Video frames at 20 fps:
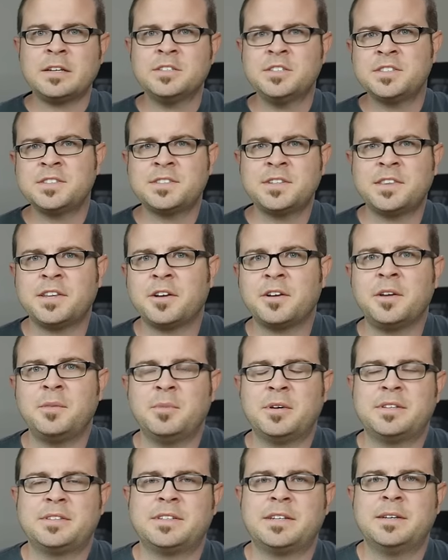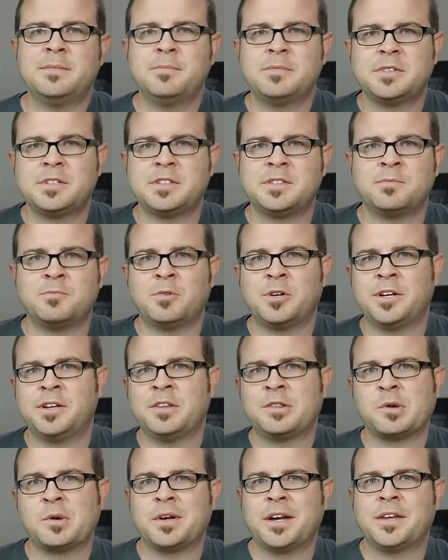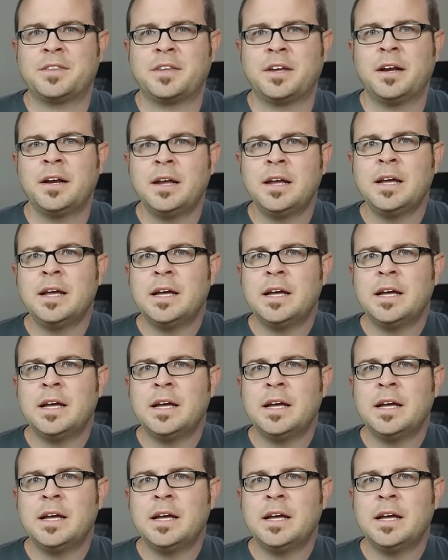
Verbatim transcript: Just a theory, but uh, just wanted to throw it out there.